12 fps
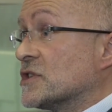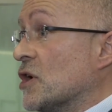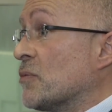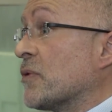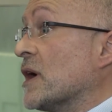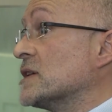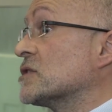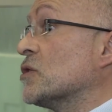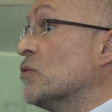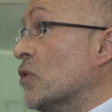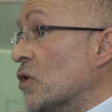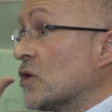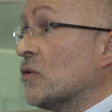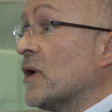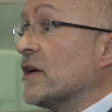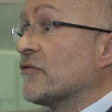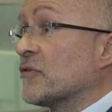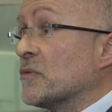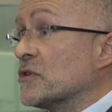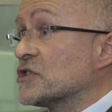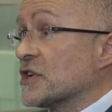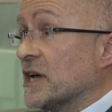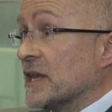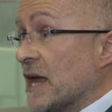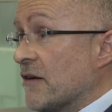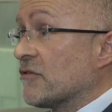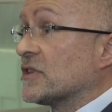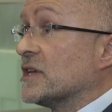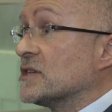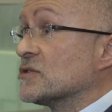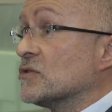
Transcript: the operator can walk away from the machine, everything's